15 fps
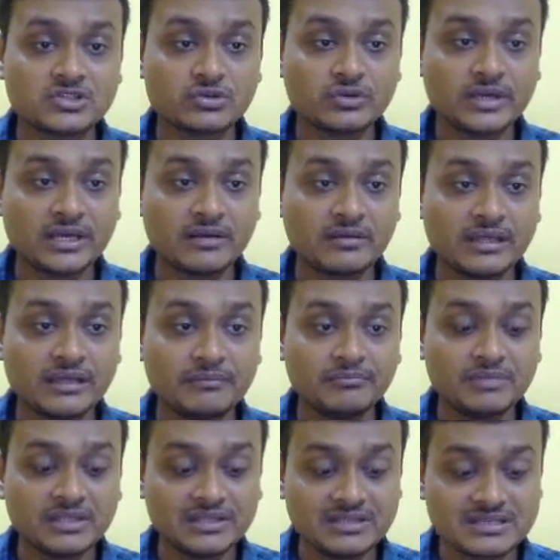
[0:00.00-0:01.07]
So where
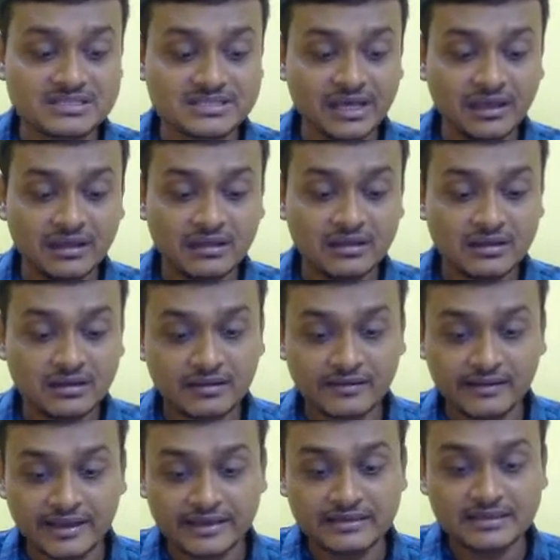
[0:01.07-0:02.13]
B is the
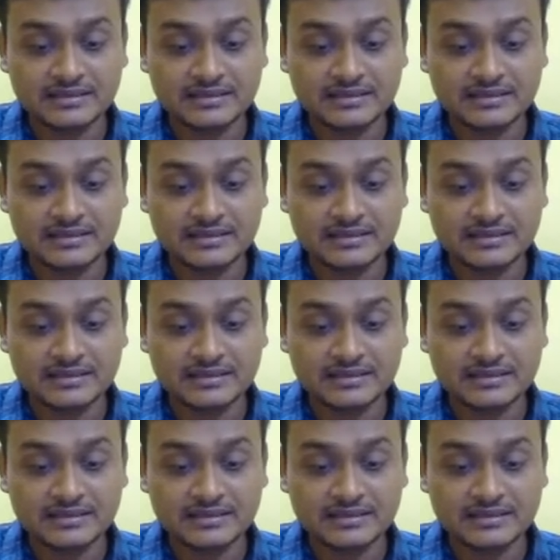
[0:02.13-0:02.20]
right